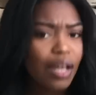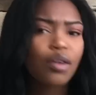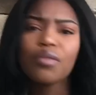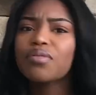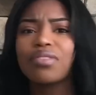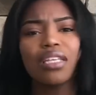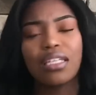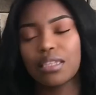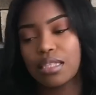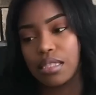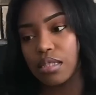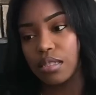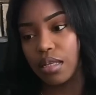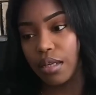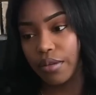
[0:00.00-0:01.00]
I don't think
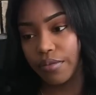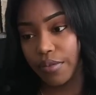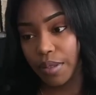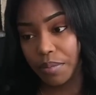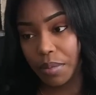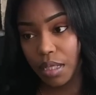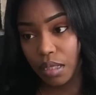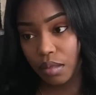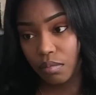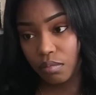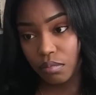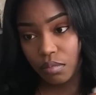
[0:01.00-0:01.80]
this is gonna fit me.